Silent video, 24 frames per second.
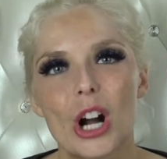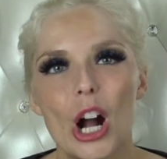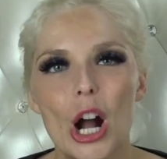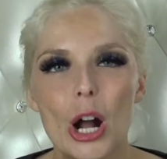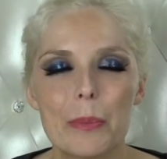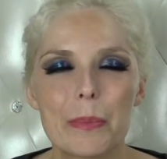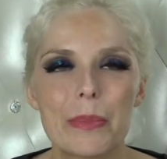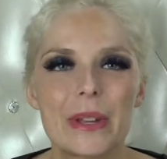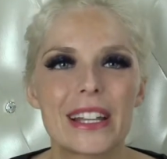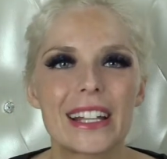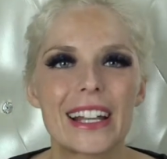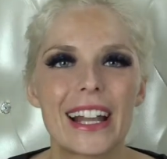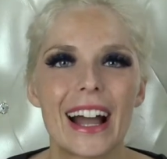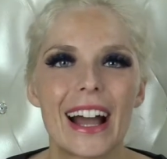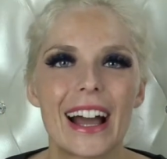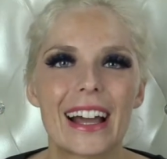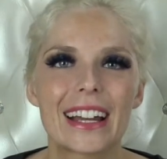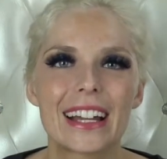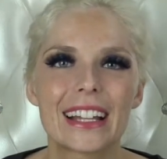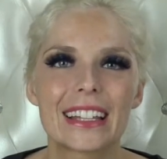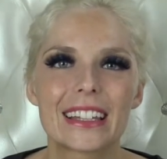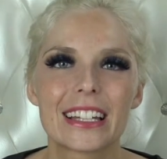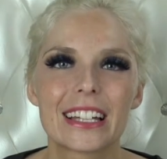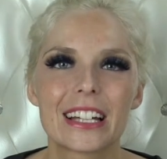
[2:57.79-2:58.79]

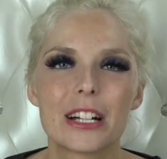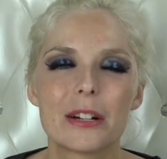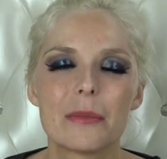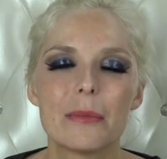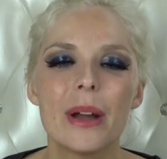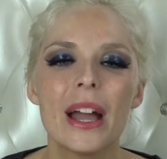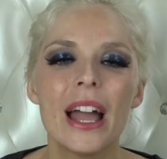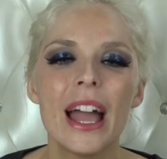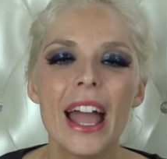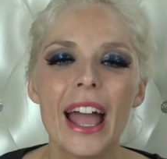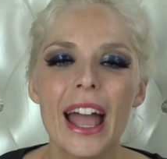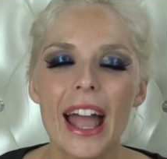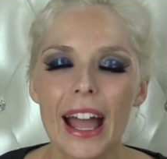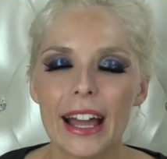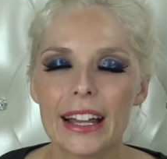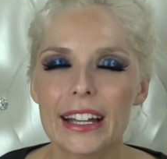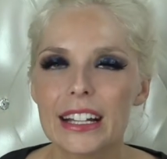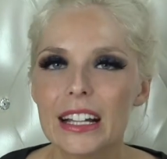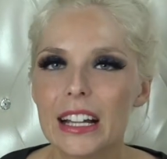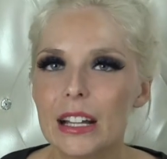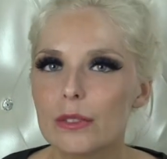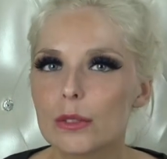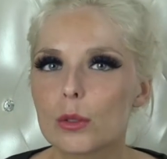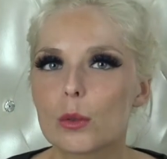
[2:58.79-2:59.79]
copycatting them, and
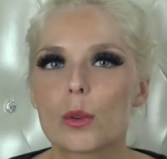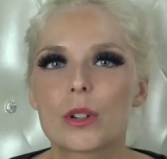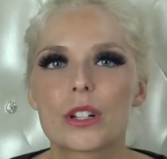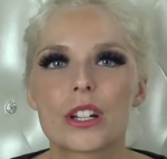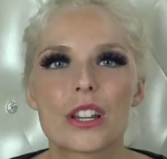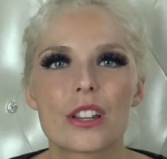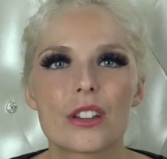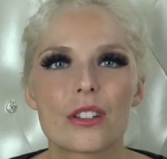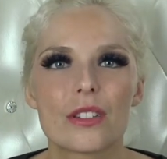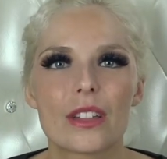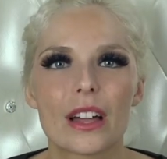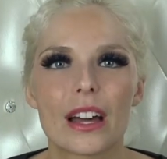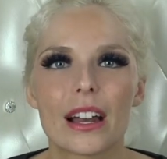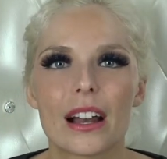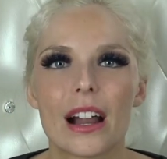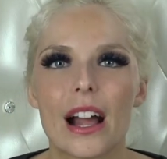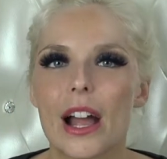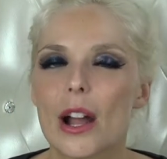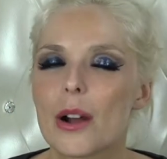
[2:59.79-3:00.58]
I never want to do that.